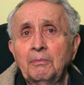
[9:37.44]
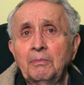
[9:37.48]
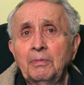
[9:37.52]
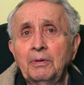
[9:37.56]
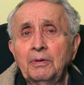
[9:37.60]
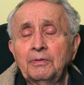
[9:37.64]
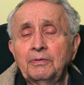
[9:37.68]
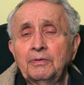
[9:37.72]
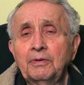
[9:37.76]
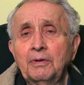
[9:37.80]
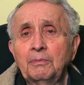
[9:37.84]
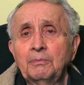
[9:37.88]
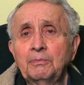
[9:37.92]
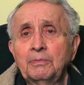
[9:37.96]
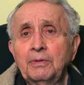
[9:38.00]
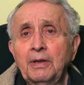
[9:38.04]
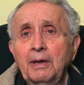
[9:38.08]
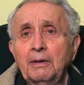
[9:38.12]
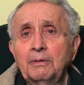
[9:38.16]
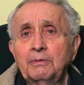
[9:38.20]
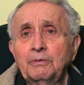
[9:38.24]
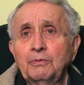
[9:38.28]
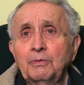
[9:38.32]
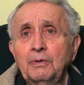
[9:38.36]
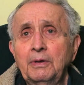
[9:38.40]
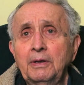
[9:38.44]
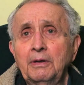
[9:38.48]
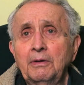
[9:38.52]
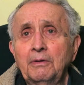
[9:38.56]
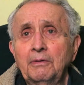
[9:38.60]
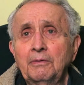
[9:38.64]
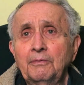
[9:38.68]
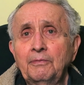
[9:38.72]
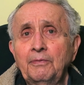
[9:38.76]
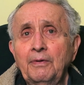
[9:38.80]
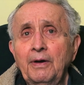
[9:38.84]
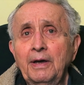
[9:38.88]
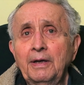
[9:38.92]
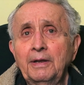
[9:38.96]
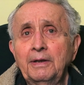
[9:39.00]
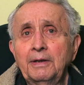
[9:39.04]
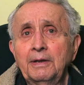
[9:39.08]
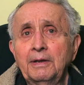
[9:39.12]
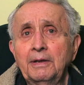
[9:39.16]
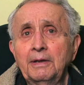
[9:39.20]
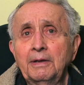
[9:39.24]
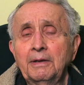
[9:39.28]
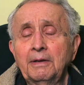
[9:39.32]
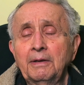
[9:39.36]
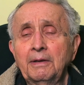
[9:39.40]
but sometimes we don't
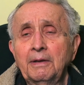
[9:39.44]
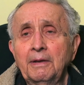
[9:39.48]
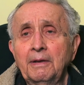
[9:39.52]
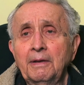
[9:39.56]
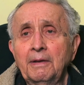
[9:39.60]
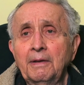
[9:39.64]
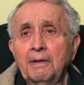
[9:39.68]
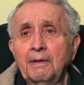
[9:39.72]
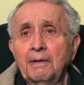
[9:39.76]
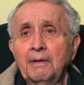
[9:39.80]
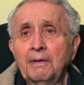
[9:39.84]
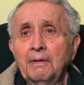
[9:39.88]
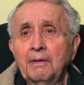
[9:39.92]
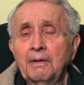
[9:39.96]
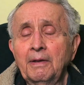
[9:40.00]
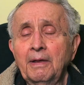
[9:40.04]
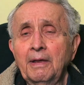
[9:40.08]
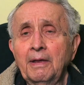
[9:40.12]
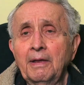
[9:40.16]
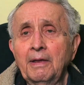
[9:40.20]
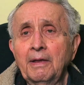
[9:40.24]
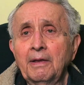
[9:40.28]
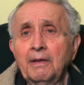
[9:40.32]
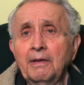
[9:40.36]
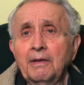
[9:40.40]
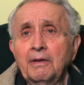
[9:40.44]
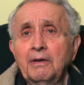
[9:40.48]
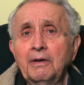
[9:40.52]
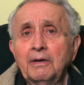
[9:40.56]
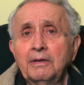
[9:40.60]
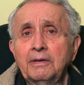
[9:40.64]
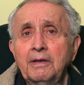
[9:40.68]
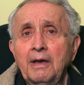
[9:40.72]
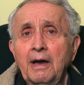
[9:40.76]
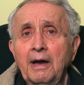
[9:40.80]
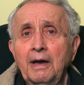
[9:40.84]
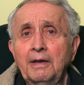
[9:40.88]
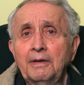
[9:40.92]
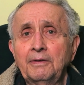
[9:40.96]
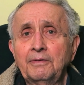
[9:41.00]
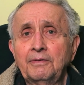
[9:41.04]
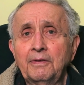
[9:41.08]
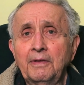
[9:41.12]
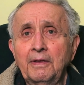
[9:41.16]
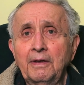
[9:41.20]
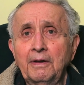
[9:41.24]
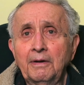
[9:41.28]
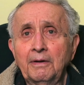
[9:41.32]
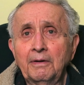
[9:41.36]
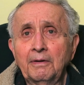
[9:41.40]
find the good guys
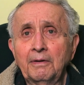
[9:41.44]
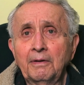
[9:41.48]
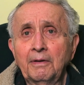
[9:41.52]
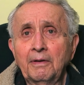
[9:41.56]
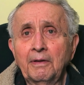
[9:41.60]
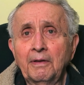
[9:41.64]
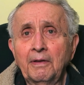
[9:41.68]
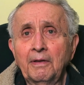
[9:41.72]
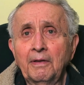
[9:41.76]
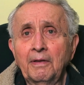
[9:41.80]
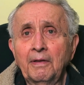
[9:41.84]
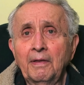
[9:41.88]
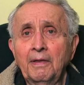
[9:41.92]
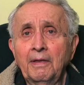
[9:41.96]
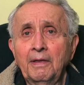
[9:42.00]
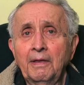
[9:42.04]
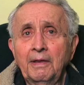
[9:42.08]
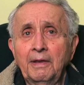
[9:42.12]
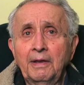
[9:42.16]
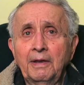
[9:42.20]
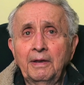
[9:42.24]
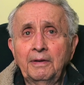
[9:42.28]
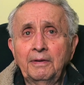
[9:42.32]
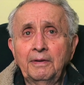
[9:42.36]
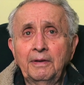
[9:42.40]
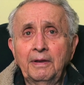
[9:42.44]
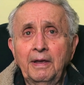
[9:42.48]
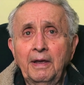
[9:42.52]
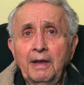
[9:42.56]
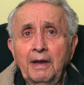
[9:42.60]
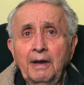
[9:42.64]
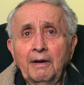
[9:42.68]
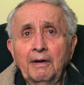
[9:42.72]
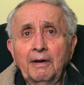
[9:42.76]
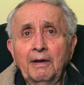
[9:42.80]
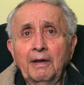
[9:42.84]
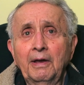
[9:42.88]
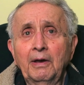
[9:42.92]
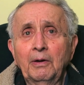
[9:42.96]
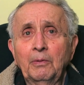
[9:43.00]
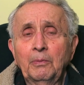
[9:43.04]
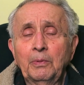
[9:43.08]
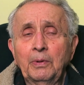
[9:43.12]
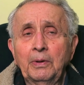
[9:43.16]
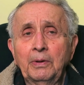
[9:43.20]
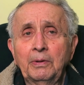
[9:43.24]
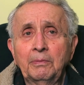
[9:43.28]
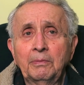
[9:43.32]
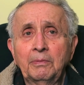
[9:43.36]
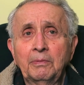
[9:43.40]
there in the air
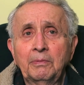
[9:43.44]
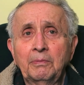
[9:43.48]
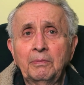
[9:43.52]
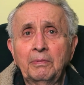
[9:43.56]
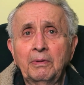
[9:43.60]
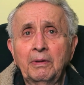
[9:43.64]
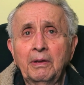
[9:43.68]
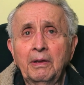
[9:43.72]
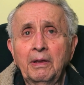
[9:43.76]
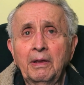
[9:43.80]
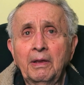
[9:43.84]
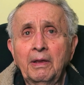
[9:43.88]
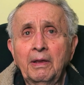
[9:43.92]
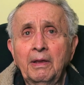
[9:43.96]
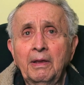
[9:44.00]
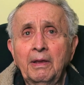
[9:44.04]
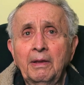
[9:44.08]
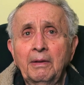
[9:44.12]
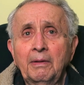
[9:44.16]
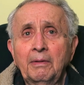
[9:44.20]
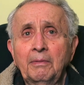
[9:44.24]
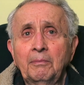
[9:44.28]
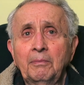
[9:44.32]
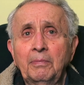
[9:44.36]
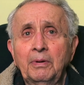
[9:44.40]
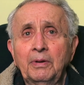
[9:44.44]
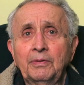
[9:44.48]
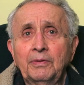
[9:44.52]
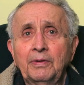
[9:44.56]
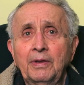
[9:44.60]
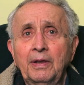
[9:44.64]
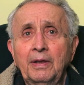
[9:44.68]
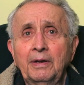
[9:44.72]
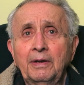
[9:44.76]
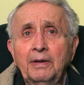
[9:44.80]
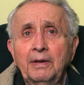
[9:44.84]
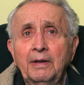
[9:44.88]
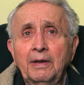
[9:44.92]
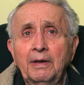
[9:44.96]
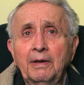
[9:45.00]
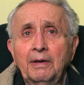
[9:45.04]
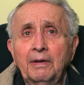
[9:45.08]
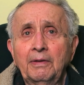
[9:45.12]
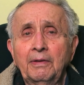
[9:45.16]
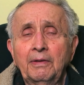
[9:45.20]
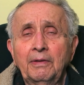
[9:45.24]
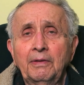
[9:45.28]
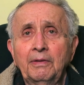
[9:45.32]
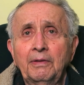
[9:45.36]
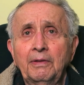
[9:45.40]
helping. But then
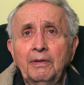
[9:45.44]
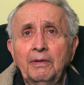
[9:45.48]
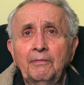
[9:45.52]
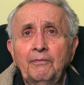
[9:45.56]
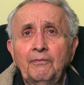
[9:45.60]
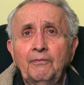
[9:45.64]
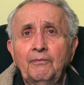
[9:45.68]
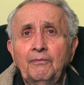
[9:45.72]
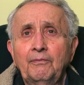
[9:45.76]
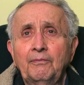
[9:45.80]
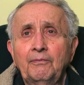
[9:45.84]
the